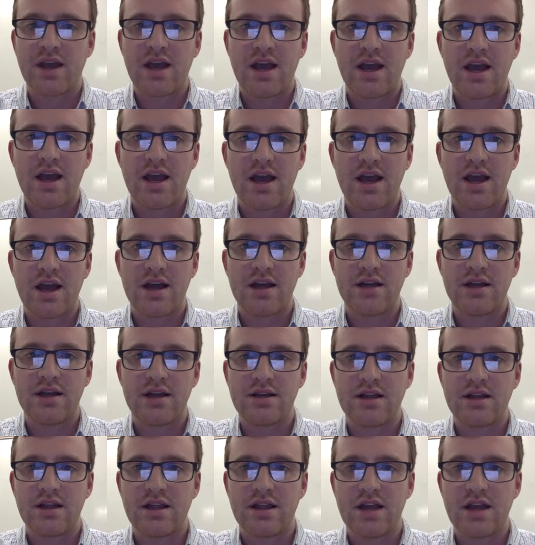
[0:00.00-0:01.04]
and
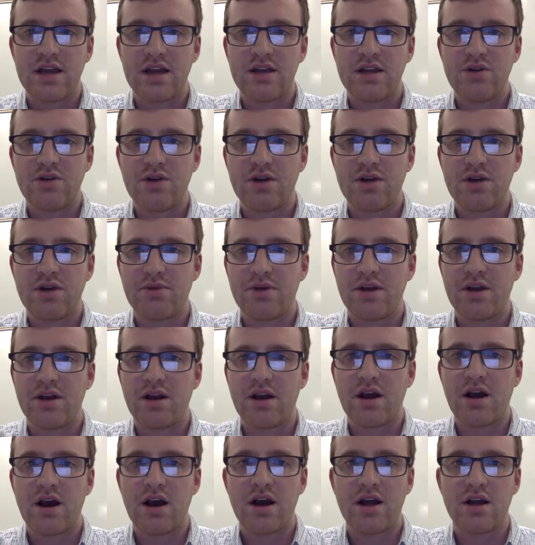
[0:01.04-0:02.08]
then you can
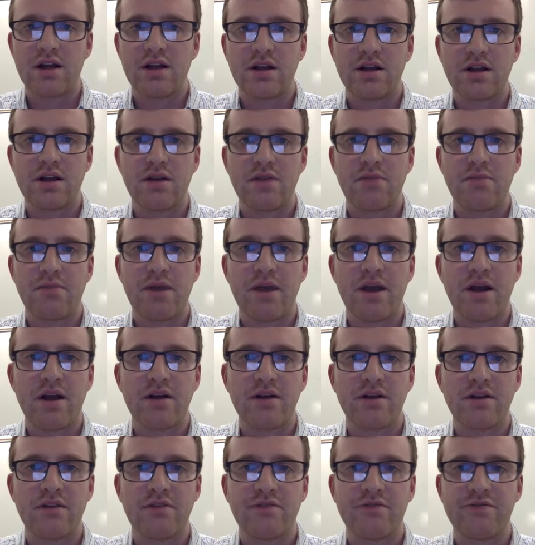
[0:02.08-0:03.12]
compare
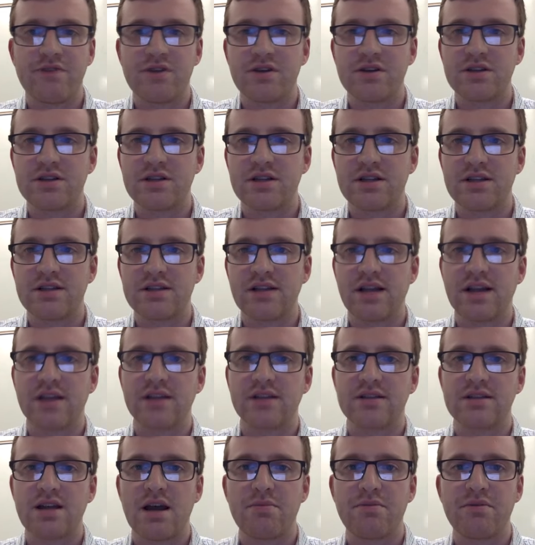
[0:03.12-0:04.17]
the first and the second
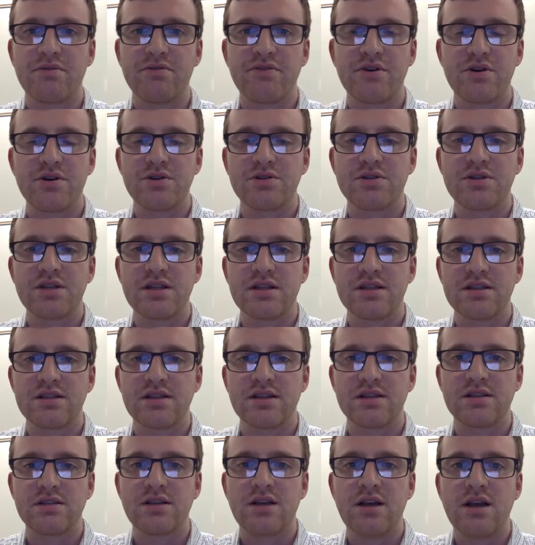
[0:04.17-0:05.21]
step of
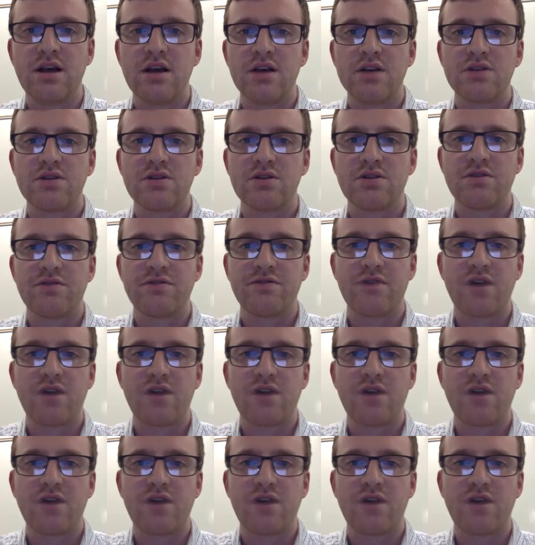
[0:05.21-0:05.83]
photosynthesis. So the